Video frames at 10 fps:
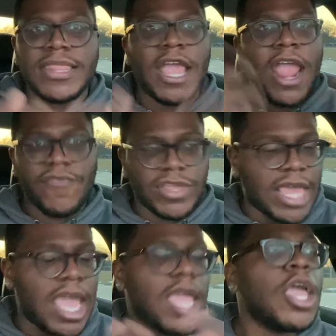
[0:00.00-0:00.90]
their
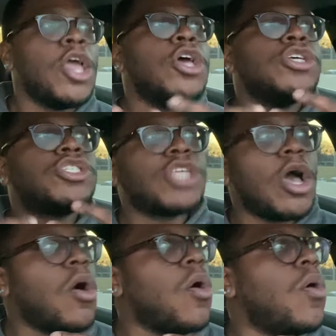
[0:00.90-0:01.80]
everything.
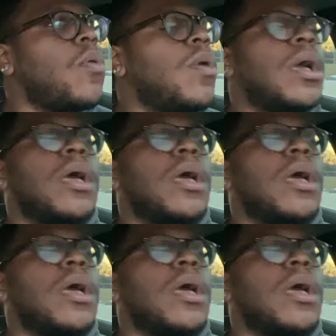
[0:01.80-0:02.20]
So